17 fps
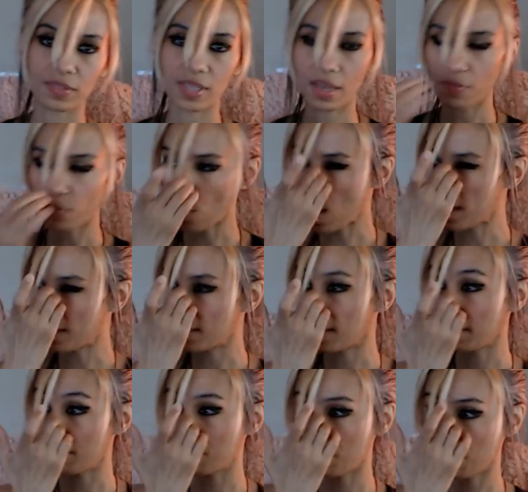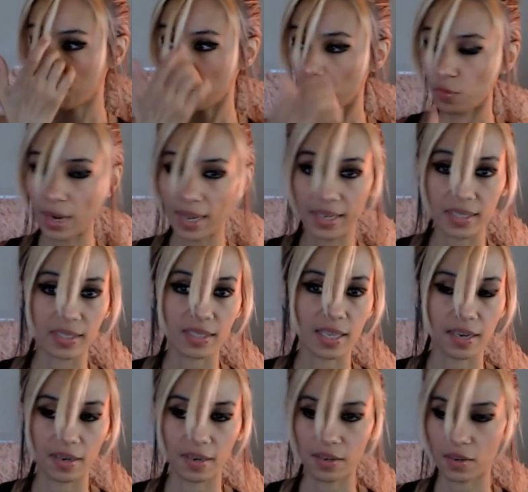they've won, they've raised,
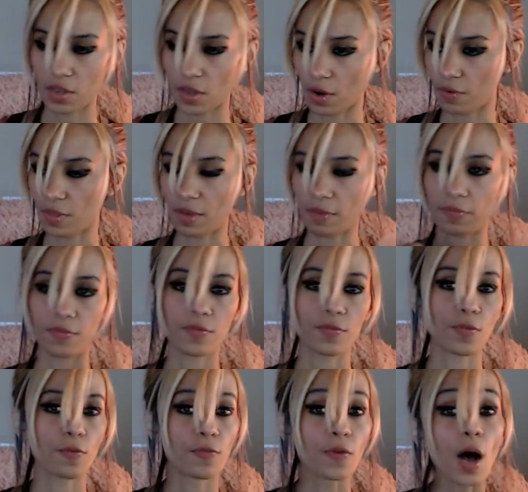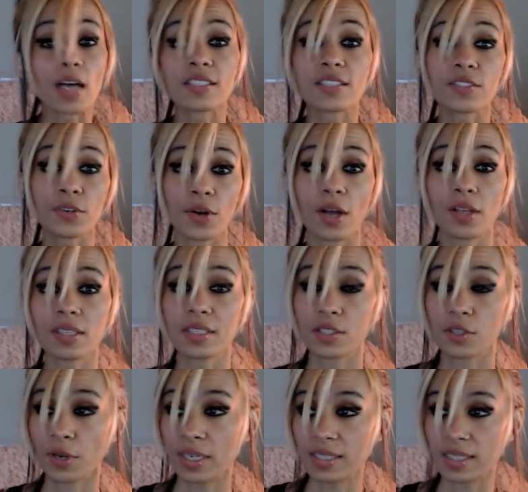and you know, they've fostered all
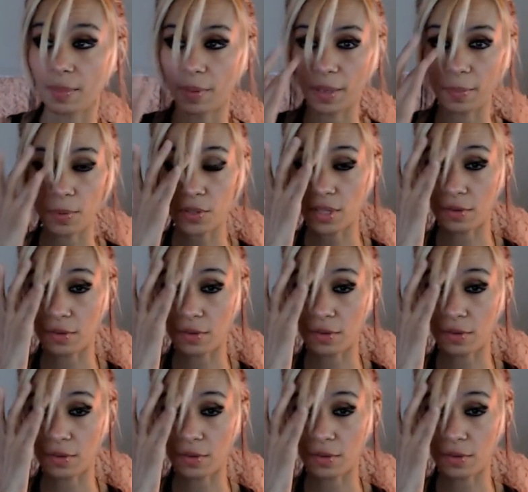these crazy people.